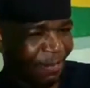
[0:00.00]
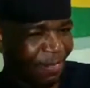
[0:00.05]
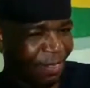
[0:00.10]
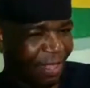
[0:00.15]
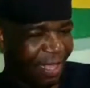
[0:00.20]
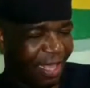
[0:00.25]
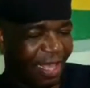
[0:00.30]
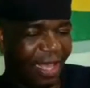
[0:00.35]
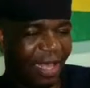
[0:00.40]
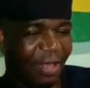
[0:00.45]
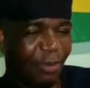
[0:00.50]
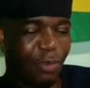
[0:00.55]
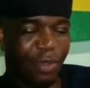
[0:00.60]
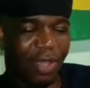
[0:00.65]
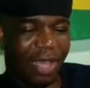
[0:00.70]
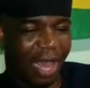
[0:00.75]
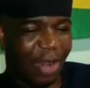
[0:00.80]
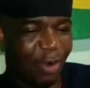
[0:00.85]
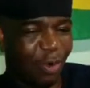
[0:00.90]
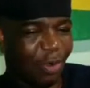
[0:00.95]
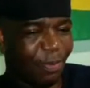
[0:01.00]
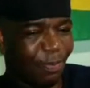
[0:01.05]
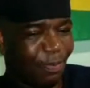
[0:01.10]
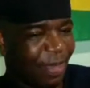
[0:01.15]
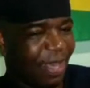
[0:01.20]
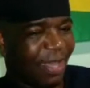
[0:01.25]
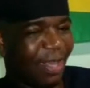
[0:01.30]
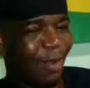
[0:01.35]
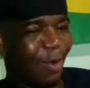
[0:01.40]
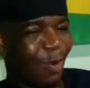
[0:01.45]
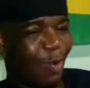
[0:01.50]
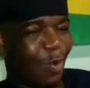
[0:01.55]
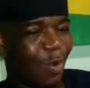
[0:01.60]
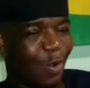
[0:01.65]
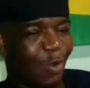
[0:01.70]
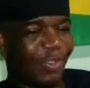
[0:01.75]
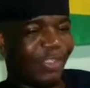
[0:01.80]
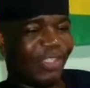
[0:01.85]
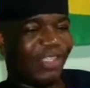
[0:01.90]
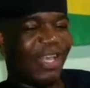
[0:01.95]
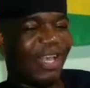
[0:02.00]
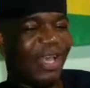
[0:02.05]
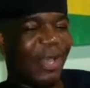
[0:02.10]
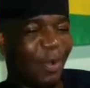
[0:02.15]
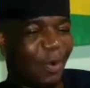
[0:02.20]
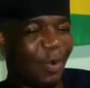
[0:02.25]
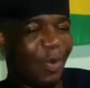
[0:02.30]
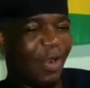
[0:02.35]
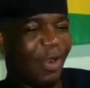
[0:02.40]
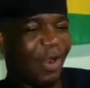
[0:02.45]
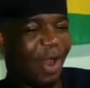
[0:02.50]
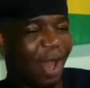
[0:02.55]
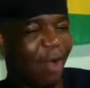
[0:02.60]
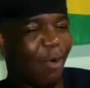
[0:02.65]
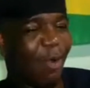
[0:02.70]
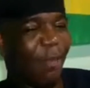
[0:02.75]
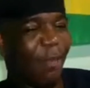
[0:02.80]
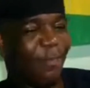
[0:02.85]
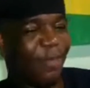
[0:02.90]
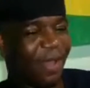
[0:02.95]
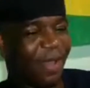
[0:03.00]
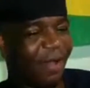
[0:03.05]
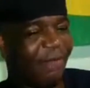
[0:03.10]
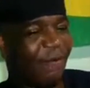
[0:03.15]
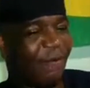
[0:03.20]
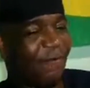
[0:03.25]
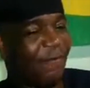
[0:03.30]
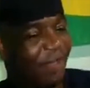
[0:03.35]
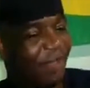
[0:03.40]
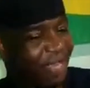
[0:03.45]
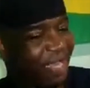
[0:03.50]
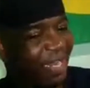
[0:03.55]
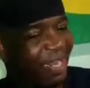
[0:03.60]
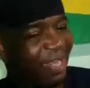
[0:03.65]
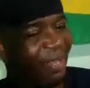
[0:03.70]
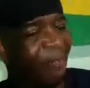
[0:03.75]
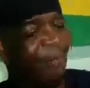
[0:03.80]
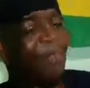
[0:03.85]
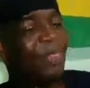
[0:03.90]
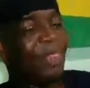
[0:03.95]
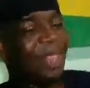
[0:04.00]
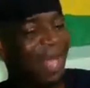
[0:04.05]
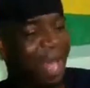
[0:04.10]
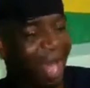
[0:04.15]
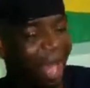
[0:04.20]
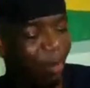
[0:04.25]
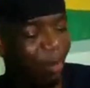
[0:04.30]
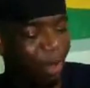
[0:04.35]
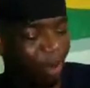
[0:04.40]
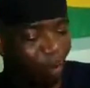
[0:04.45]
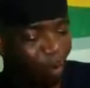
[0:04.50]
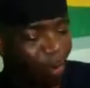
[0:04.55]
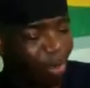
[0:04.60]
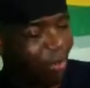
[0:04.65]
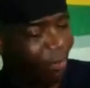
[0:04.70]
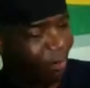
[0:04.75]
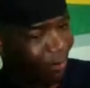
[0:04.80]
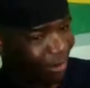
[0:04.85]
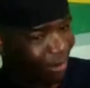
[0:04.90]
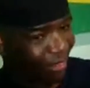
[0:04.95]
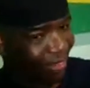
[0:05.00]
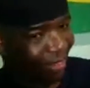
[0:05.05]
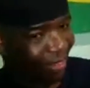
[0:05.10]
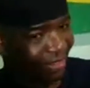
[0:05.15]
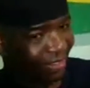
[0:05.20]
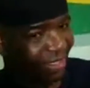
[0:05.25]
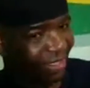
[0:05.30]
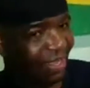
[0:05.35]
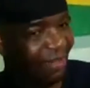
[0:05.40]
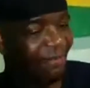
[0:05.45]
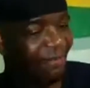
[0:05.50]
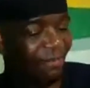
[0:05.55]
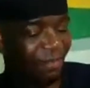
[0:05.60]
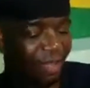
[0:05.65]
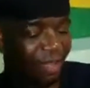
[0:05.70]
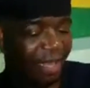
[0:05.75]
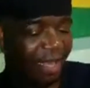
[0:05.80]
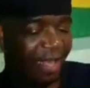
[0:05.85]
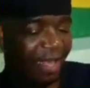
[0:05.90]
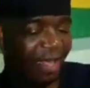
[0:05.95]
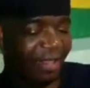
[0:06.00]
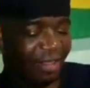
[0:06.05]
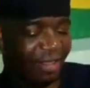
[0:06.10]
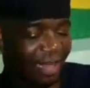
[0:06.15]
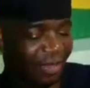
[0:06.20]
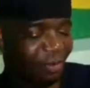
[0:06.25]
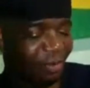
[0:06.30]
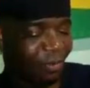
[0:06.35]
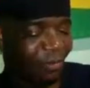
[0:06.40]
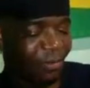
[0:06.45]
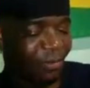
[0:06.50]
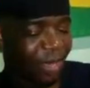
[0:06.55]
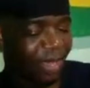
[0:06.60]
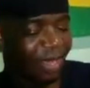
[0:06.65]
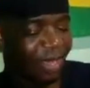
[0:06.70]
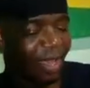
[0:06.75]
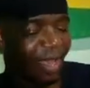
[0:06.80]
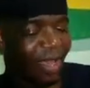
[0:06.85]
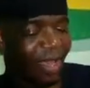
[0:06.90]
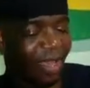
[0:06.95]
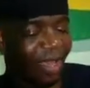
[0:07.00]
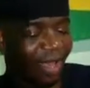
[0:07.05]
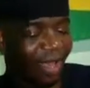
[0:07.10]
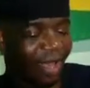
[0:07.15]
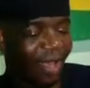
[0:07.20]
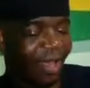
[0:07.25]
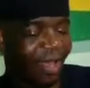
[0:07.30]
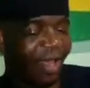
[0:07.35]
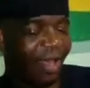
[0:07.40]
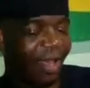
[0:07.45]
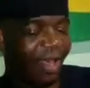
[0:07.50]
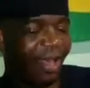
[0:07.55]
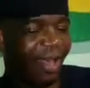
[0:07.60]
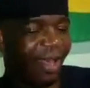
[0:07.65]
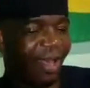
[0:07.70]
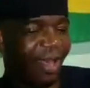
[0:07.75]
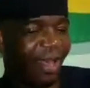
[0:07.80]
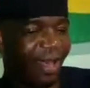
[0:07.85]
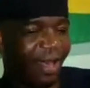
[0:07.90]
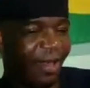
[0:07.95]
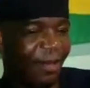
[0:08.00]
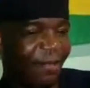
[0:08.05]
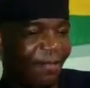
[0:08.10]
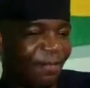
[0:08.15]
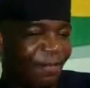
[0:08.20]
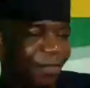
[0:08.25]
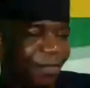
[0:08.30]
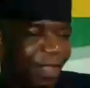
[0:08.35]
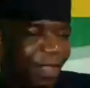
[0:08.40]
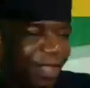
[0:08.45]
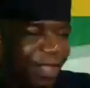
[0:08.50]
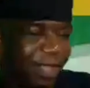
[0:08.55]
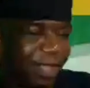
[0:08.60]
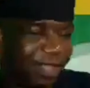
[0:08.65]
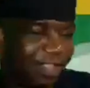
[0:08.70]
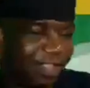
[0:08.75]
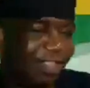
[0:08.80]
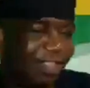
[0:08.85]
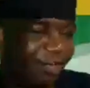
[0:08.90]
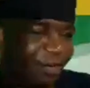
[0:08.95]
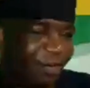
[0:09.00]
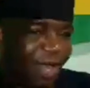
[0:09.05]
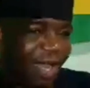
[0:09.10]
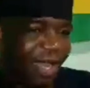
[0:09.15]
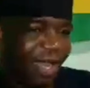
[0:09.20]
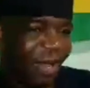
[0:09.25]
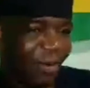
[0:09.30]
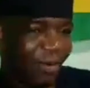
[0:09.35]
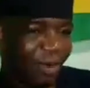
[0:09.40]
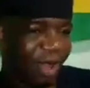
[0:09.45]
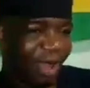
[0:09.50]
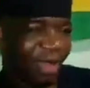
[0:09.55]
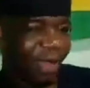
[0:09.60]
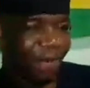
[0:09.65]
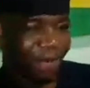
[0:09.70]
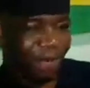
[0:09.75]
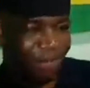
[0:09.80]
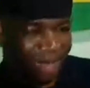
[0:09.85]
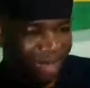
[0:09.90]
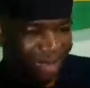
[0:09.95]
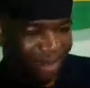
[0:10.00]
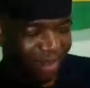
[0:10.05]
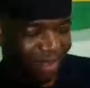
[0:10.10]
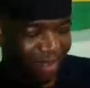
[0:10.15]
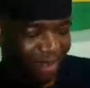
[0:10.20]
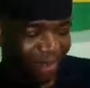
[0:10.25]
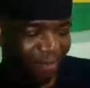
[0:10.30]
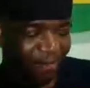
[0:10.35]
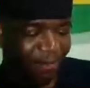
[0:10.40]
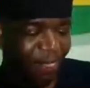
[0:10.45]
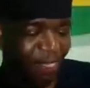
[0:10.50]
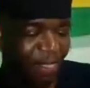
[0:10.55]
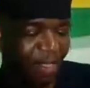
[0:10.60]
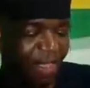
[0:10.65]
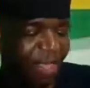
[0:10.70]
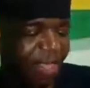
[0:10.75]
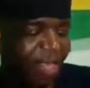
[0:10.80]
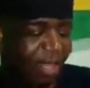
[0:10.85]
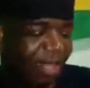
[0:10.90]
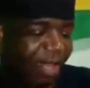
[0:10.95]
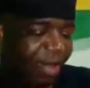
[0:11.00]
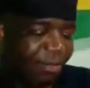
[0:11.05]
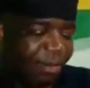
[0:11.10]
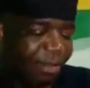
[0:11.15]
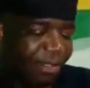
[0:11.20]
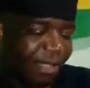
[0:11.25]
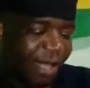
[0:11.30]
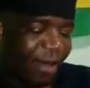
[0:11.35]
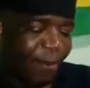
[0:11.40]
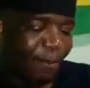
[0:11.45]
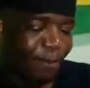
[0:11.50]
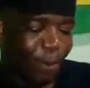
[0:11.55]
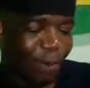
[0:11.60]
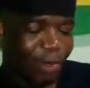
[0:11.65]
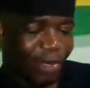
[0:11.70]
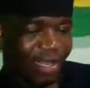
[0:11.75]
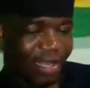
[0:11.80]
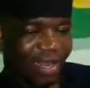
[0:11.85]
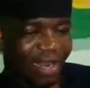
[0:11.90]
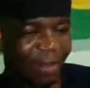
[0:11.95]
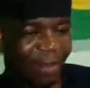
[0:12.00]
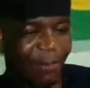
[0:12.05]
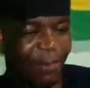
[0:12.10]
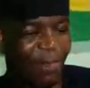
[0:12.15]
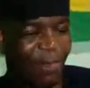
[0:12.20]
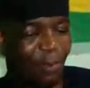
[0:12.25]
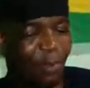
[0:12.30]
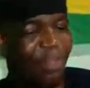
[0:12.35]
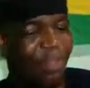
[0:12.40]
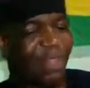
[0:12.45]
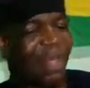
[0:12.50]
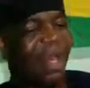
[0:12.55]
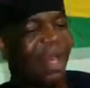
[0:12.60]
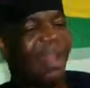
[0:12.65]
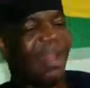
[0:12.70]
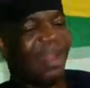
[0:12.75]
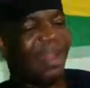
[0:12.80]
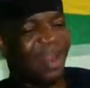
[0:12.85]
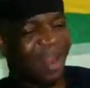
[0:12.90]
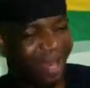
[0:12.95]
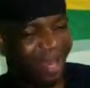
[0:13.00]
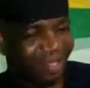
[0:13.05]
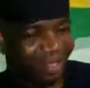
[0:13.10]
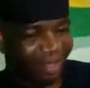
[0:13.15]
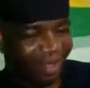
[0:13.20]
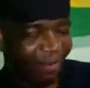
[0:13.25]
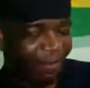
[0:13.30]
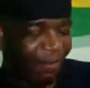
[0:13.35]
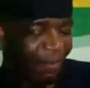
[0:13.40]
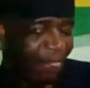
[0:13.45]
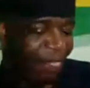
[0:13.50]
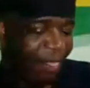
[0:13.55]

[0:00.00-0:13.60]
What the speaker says: We cannot make laws on our behalf of killing our own brothers. That will make E.D. Mnangagwa a murderer. Here comes Ponela with another